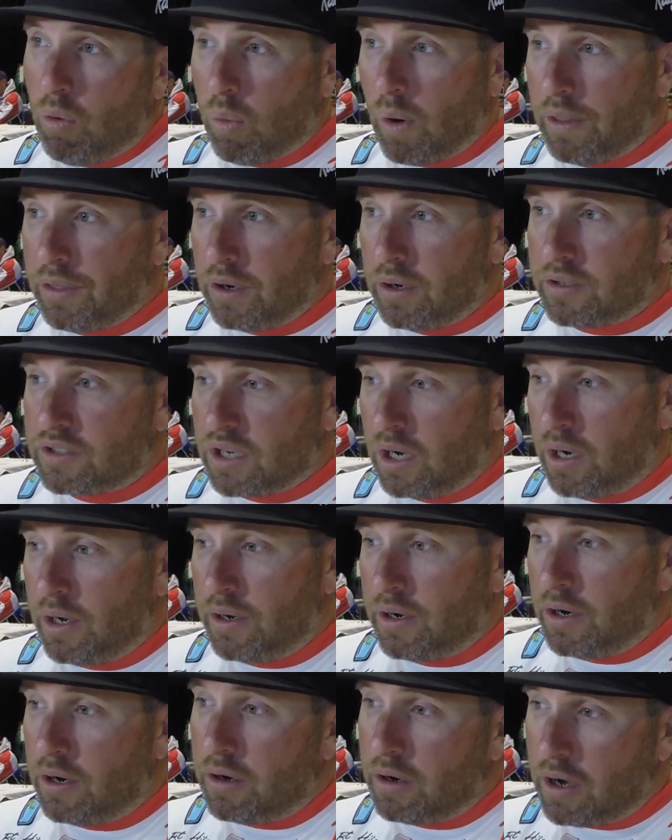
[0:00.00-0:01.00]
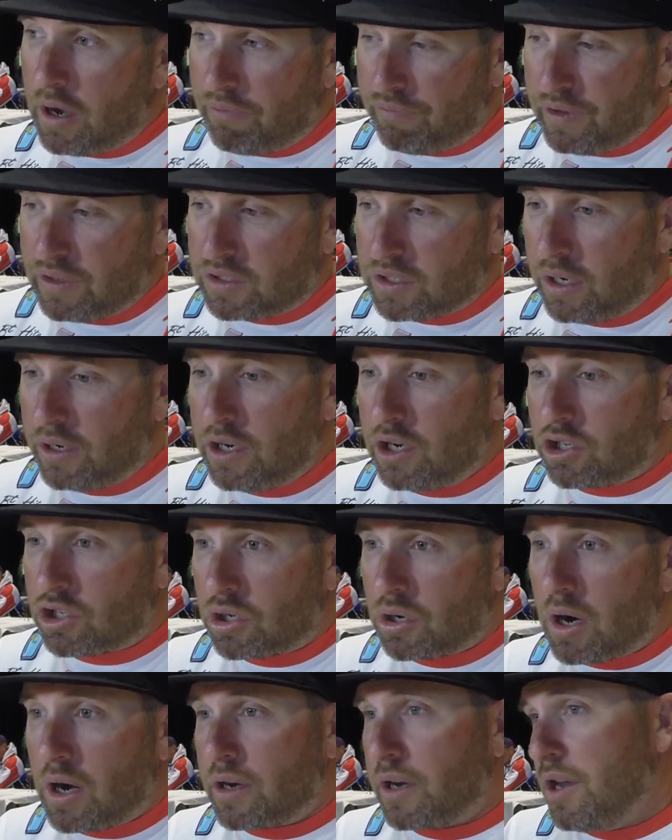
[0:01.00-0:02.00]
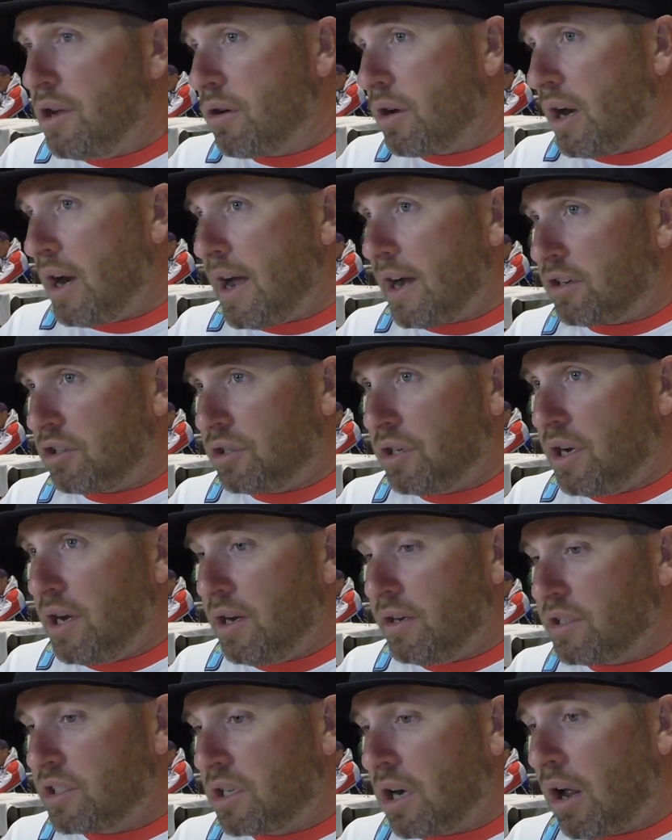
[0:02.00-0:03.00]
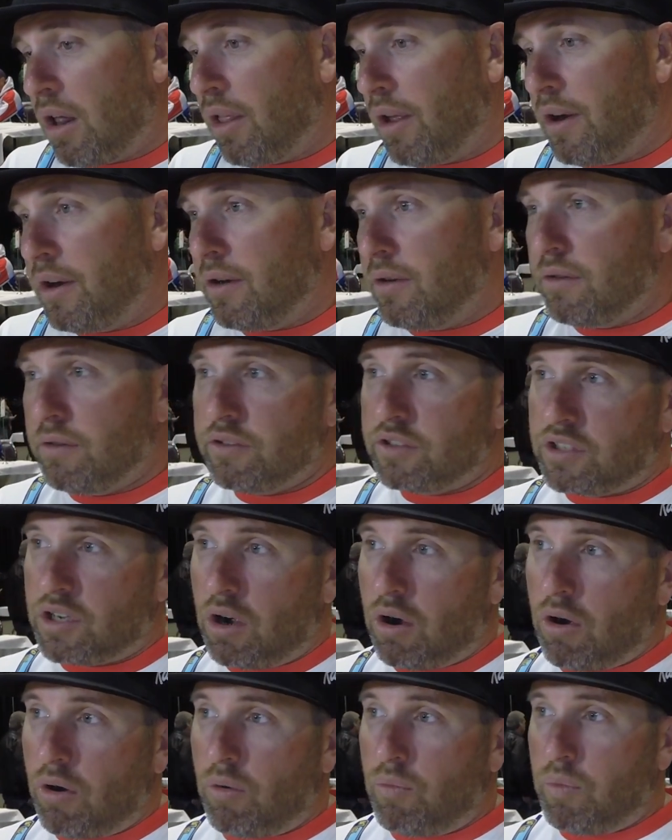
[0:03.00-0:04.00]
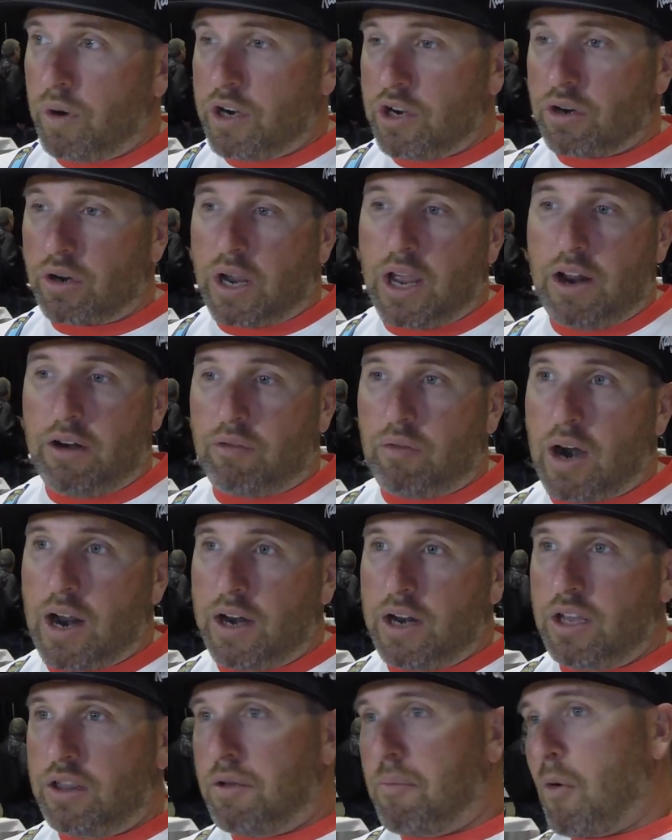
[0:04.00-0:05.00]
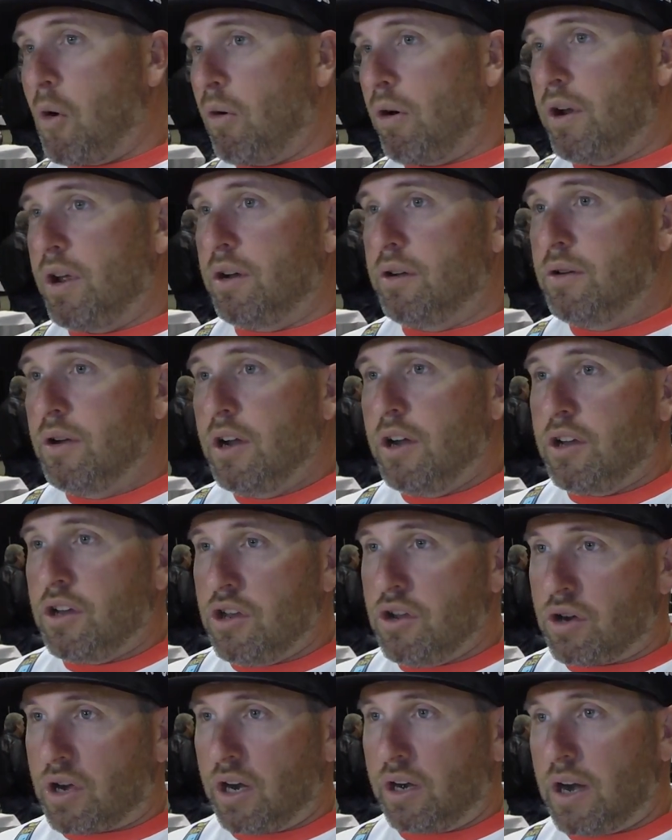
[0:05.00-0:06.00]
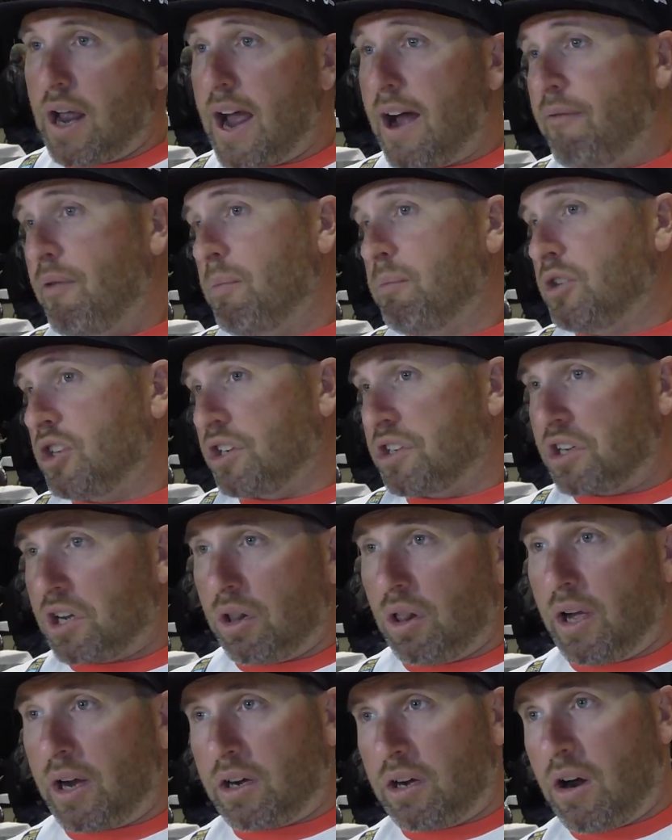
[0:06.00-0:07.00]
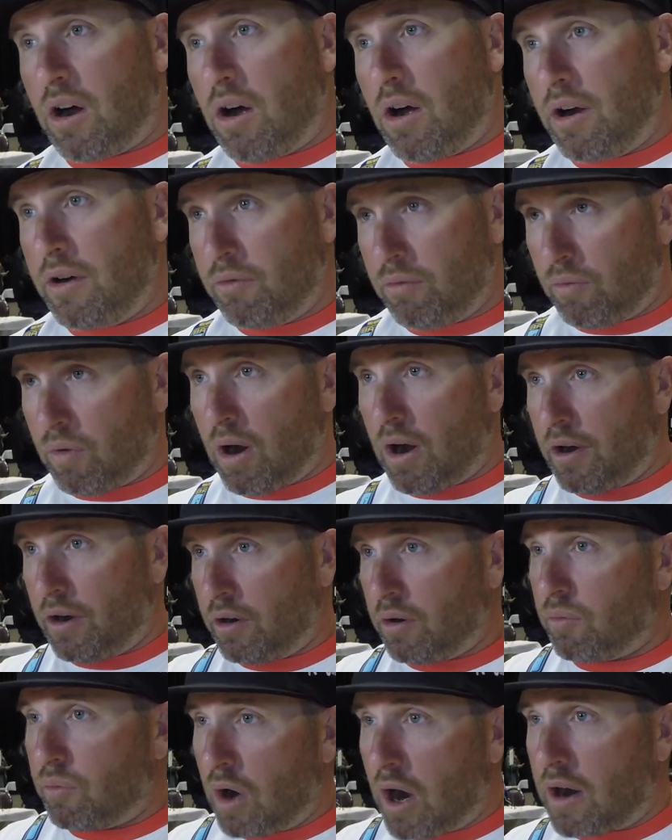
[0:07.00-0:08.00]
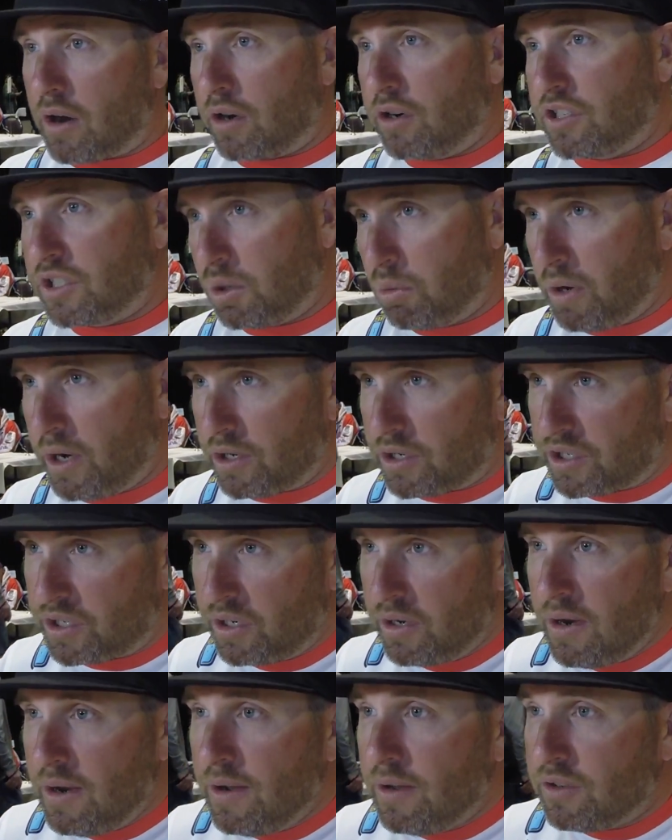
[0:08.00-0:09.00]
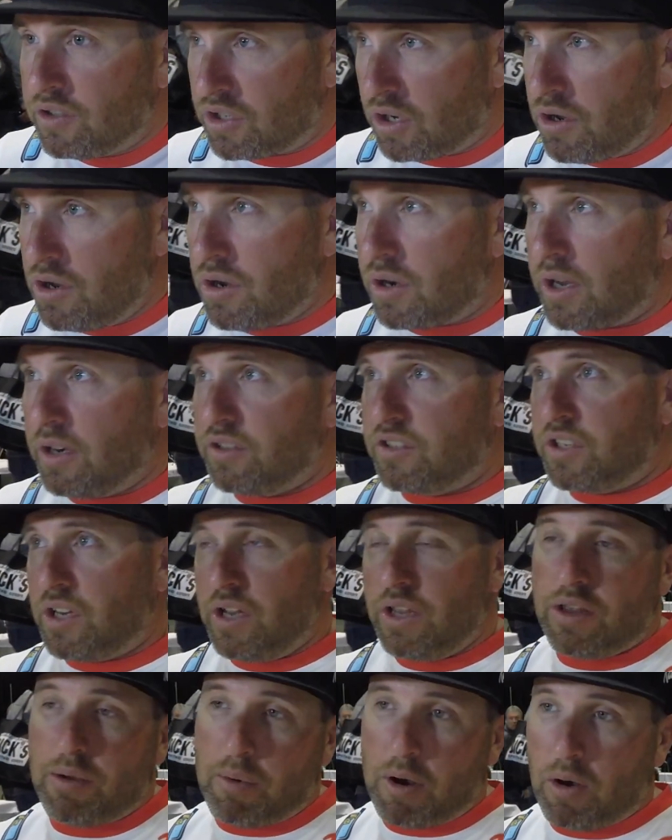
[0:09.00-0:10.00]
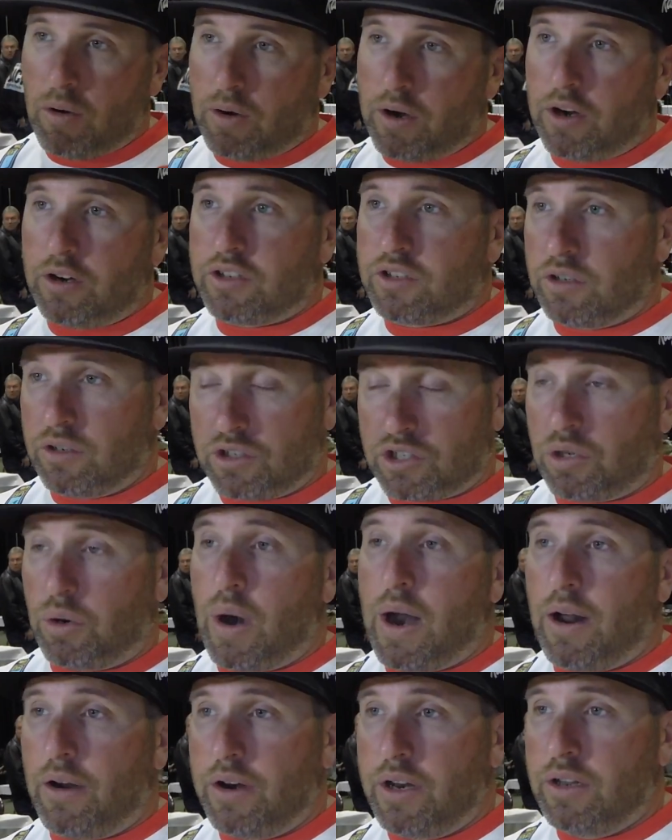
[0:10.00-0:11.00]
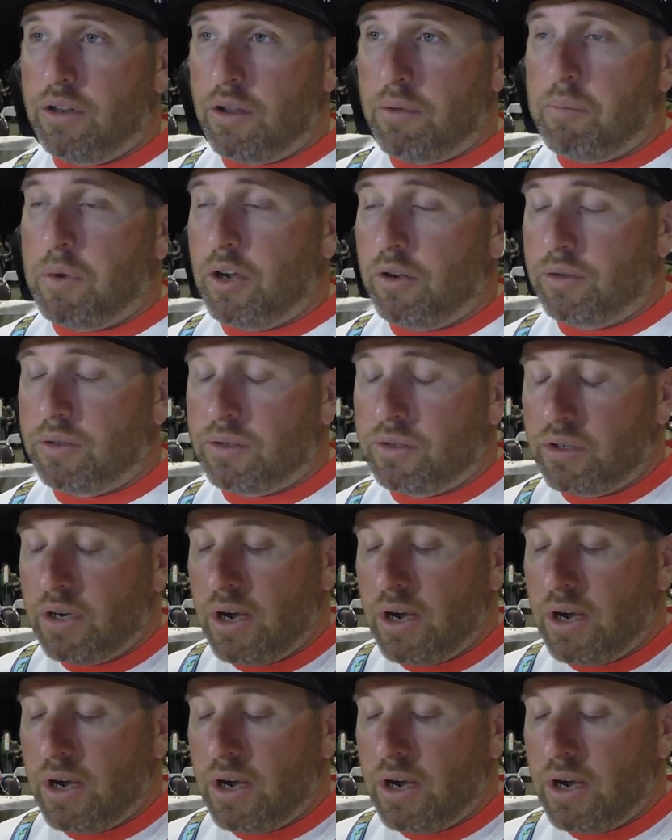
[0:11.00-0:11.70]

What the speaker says: whether it's if it's on your truck, you can actually install it. So when you're getting ready in the morning, you can have them just clicked on a rocker switch, so you can see the boat and surrounding the boat.